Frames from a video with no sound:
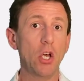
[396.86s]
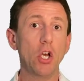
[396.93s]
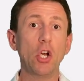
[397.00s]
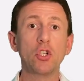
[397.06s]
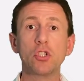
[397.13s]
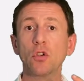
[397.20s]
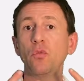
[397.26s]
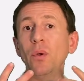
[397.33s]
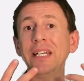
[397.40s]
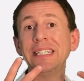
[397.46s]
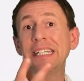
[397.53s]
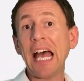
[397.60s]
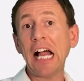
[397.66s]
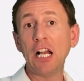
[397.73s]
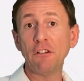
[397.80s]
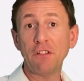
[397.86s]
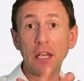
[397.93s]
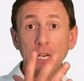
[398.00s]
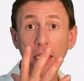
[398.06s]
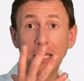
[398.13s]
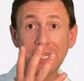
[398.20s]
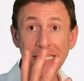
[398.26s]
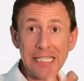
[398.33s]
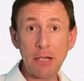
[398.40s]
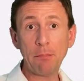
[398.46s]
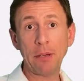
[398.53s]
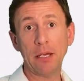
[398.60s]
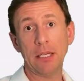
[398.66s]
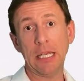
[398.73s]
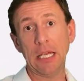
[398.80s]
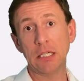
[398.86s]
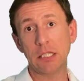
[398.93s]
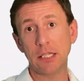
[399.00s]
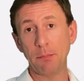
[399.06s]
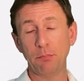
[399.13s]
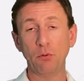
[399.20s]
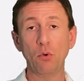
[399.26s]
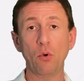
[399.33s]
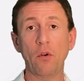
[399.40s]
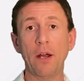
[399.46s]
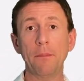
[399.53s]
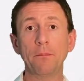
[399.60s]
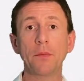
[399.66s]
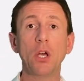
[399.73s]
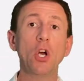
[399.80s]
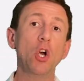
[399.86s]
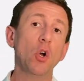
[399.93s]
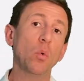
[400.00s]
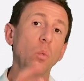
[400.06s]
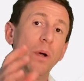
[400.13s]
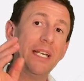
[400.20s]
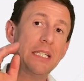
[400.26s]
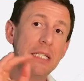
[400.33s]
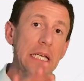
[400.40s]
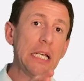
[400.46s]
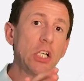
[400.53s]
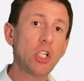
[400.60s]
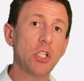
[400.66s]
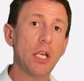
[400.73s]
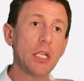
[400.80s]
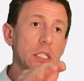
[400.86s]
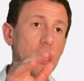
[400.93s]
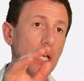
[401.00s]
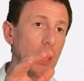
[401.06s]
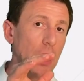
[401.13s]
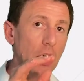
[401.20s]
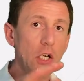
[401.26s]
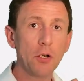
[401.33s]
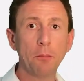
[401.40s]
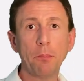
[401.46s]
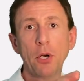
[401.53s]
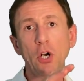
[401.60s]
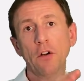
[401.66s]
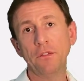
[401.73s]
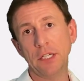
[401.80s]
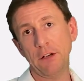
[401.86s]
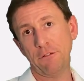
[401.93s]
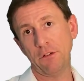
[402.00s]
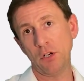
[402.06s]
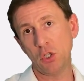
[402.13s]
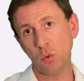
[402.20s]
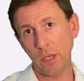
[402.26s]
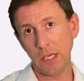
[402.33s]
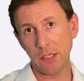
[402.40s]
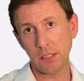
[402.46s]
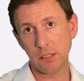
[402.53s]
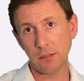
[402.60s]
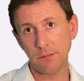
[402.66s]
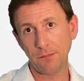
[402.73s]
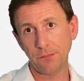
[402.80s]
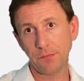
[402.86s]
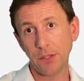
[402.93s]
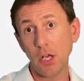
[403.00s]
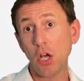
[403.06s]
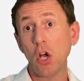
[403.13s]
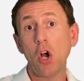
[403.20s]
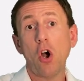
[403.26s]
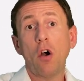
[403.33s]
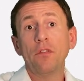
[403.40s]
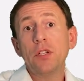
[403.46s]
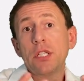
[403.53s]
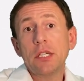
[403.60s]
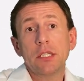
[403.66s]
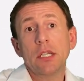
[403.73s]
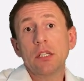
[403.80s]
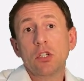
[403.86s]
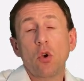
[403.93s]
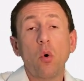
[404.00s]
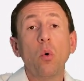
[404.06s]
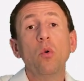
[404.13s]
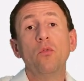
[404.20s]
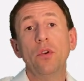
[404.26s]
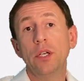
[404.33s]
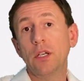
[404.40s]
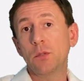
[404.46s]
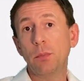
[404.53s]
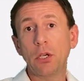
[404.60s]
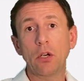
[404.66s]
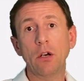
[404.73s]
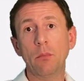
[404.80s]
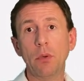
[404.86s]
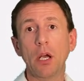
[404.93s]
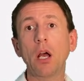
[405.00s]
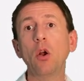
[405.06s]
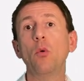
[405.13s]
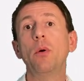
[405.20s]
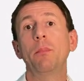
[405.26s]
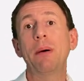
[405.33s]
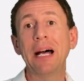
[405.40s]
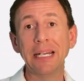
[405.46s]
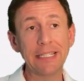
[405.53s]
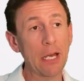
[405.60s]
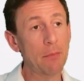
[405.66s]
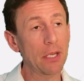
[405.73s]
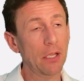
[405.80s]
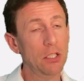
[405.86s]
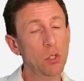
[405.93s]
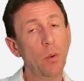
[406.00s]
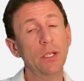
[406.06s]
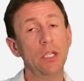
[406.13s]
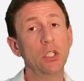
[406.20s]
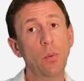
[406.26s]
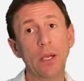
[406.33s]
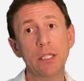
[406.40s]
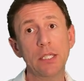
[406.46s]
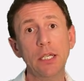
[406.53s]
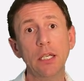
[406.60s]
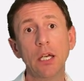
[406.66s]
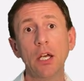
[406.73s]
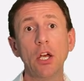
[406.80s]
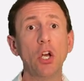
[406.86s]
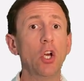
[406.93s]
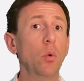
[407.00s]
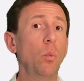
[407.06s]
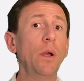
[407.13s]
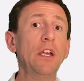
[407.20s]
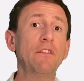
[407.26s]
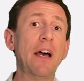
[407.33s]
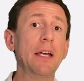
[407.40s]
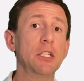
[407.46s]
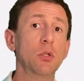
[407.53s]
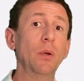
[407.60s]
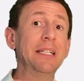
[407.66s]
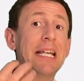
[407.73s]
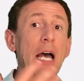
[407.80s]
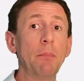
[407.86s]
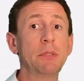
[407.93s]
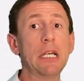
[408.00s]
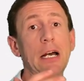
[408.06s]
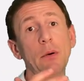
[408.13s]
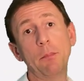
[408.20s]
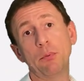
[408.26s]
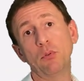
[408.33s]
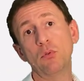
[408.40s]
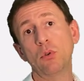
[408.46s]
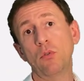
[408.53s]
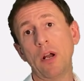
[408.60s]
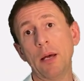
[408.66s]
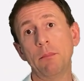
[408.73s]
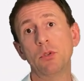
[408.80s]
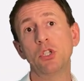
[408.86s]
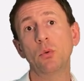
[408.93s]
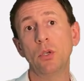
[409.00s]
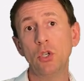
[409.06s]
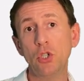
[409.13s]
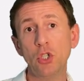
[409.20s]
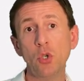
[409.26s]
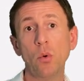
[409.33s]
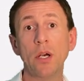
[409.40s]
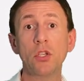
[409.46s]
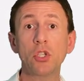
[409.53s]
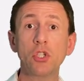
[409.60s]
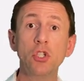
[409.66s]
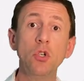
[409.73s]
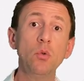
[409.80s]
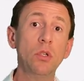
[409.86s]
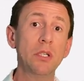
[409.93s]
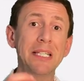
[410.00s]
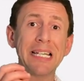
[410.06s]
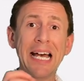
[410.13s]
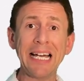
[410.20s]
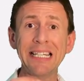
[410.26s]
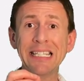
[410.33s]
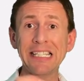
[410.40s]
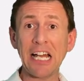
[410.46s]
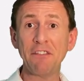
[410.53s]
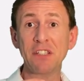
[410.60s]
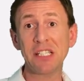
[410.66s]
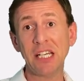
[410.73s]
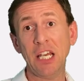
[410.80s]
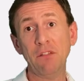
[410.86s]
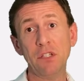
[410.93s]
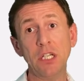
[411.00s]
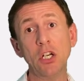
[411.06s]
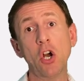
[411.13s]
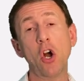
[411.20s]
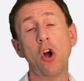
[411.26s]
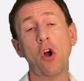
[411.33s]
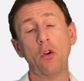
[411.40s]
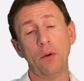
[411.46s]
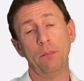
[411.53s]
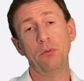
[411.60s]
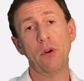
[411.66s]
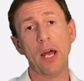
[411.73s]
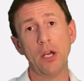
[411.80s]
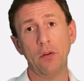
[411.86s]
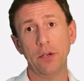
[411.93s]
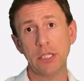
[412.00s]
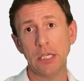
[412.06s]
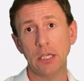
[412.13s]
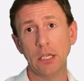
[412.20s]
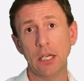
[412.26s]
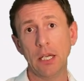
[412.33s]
So if we delve a little deeper into the programme, we teach this in a number of different ways. Obviously, since COVID has become a global pandemic in 2020, we've had to adapt our programme to ensure students and staff safety are a priority.